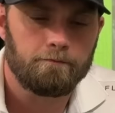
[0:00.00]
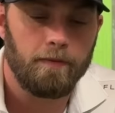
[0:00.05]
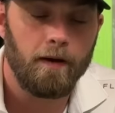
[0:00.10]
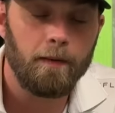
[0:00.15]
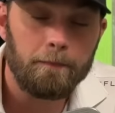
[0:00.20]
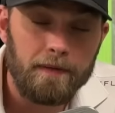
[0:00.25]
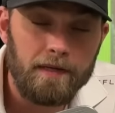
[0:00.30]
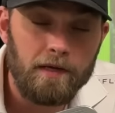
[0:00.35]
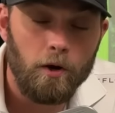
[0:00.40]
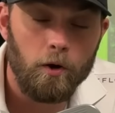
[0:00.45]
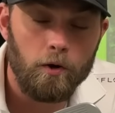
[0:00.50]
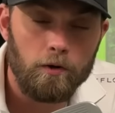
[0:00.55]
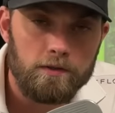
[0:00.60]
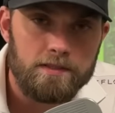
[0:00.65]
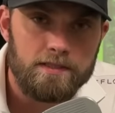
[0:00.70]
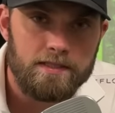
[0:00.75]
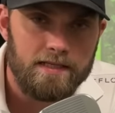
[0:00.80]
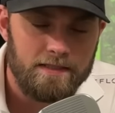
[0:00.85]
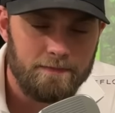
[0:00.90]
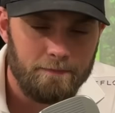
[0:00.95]
But
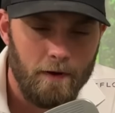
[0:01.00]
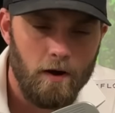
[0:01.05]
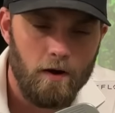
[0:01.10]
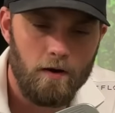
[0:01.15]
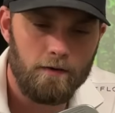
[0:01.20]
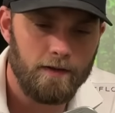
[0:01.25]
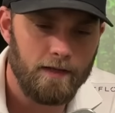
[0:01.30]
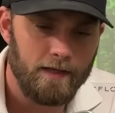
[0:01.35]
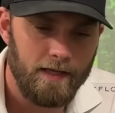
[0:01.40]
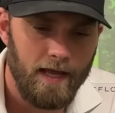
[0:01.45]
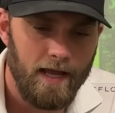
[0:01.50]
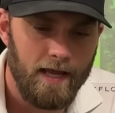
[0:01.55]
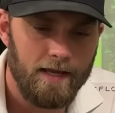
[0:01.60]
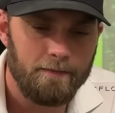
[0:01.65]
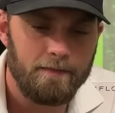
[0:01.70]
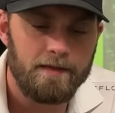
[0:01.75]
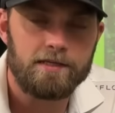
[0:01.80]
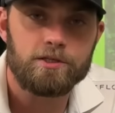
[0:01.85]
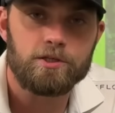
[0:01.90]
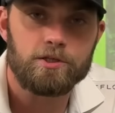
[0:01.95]
because this part of the game
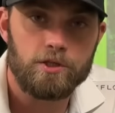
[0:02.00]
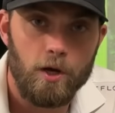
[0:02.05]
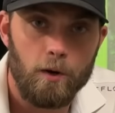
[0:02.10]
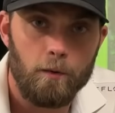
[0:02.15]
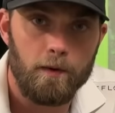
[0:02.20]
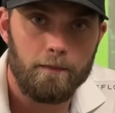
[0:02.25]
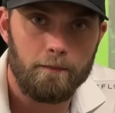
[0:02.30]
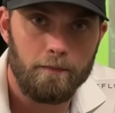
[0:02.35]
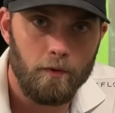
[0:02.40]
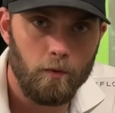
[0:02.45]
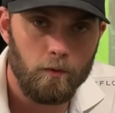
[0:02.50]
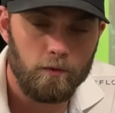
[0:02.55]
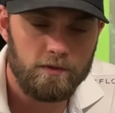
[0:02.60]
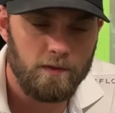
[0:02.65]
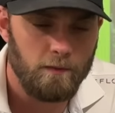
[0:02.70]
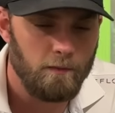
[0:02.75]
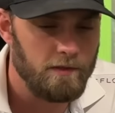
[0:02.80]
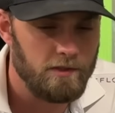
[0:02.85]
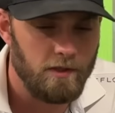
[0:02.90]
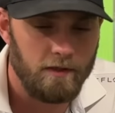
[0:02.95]
is so
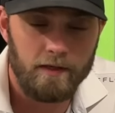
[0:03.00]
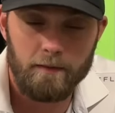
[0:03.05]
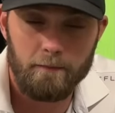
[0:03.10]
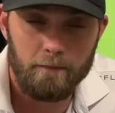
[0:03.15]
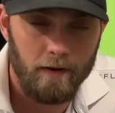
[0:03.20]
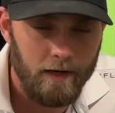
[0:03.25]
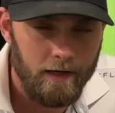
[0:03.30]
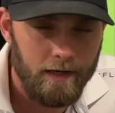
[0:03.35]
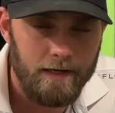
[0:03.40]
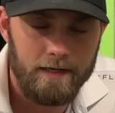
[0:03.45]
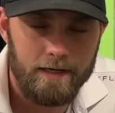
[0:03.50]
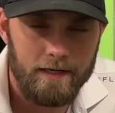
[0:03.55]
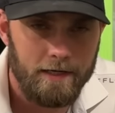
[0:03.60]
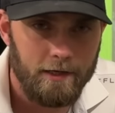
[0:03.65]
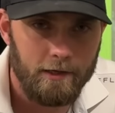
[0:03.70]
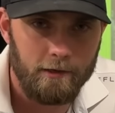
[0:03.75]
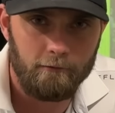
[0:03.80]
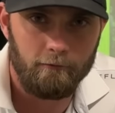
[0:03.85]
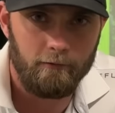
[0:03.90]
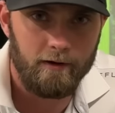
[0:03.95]
important, which I completely
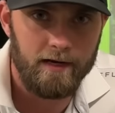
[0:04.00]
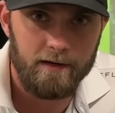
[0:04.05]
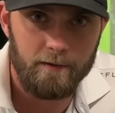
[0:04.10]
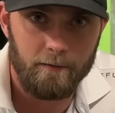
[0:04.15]
agree